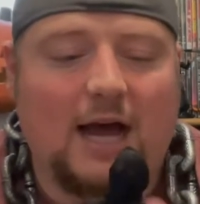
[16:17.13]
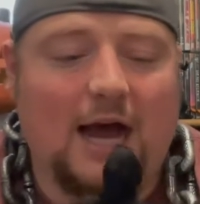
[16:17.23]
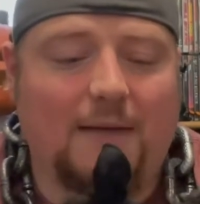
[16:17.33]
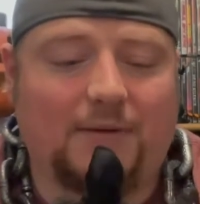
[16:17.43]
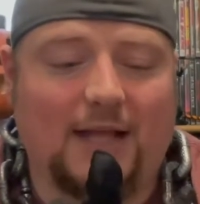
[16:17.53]

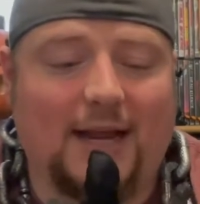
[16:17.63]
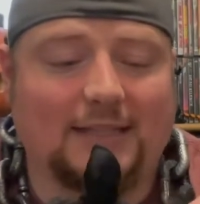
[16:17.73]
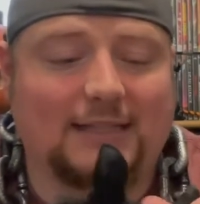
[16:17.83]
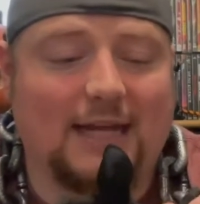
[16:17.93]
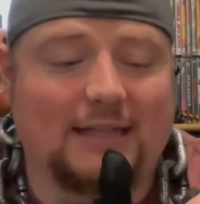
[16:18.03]
Uh, but like
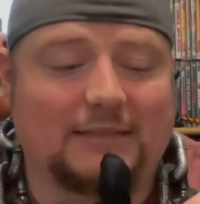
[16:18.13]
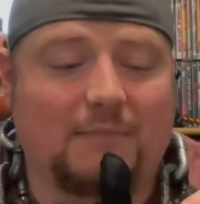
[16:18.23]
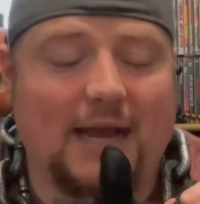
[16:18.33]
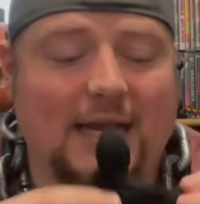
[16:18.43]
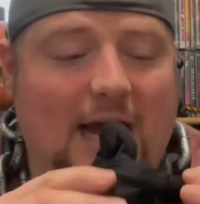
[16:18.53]
I said, this
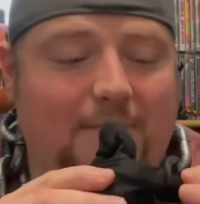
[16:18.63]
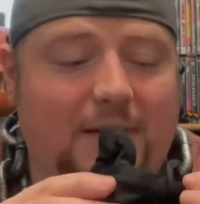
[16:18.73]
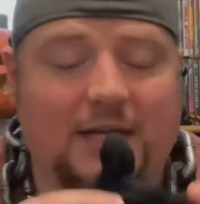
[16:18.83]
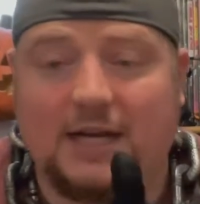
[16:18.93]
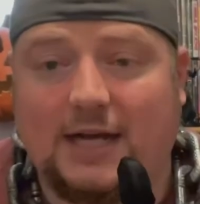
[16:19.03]
might not
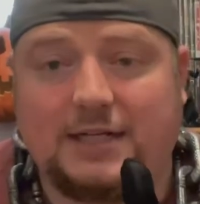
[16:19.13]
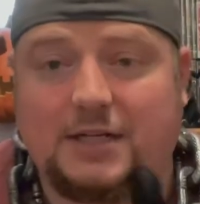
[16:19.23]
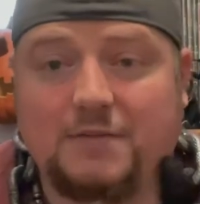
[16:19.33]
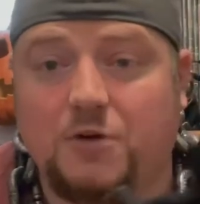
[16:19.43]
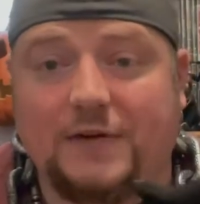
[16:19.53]
be connected
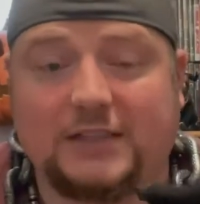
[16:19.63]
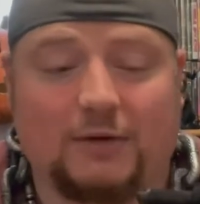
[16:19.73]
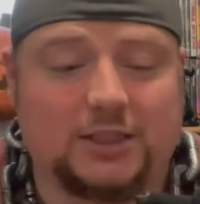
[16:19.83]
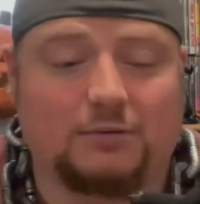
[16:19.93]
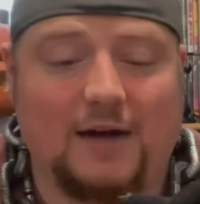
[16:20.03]
to the movies
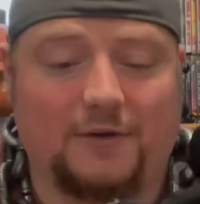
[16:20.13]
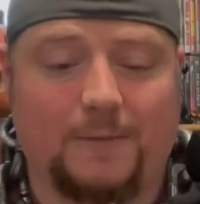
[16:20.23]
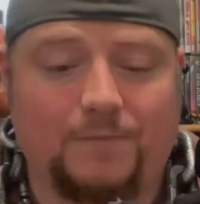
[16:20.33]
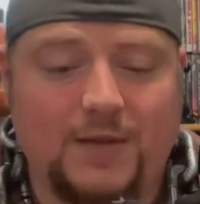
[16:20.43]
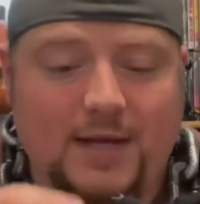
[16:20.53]
whatsoever.